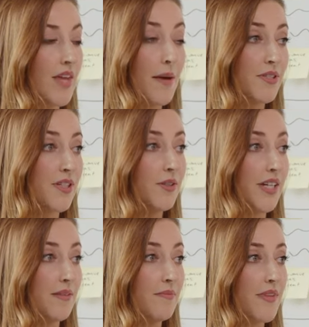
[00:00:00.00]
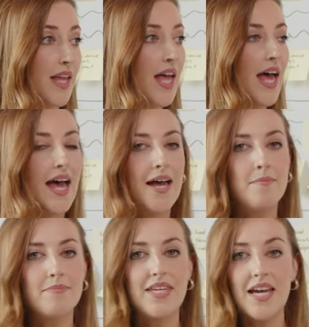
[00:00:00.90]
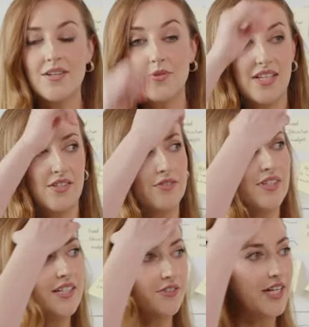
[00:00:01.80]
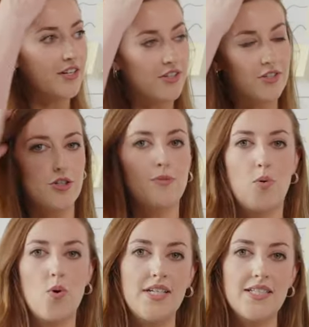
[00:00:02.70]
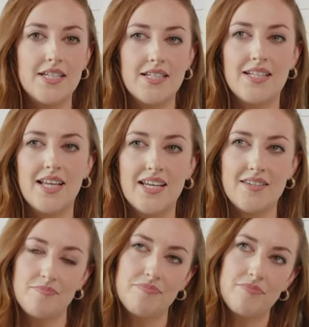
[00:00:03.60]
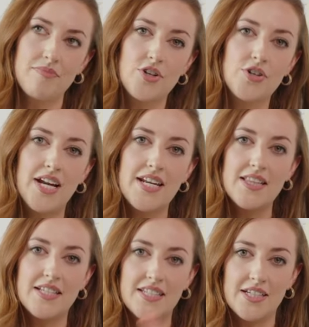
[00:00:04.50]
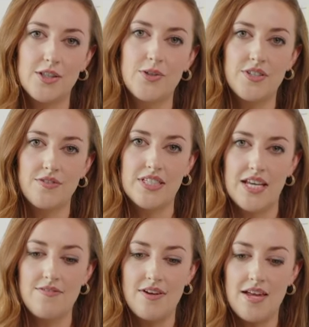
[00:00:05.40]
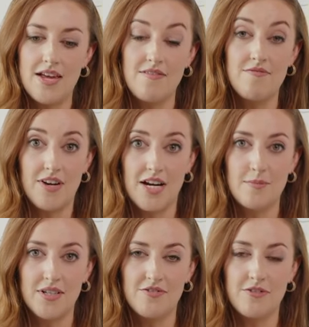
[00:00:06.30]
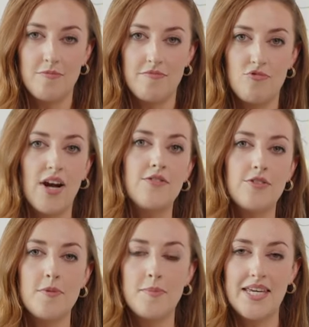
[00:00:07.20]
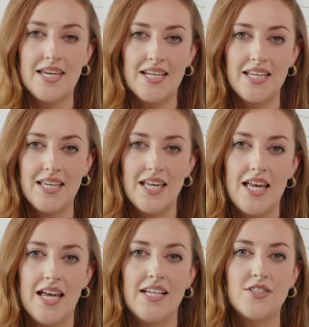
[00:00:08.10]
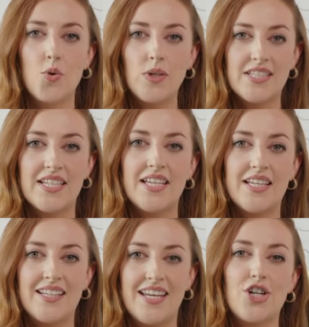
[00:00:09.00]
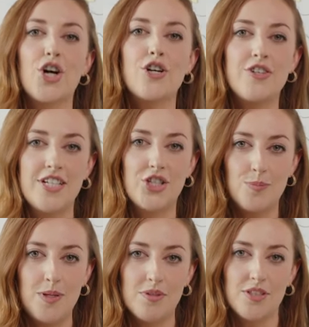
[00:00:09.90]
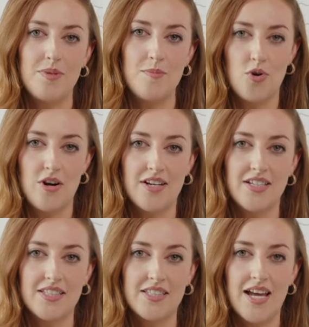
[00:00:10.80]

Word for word: Absolutely. Yeah, no, that's a really, really good point. And like creating this inclusive, safe environment from right from the beginning is going to encourage people to be more honest.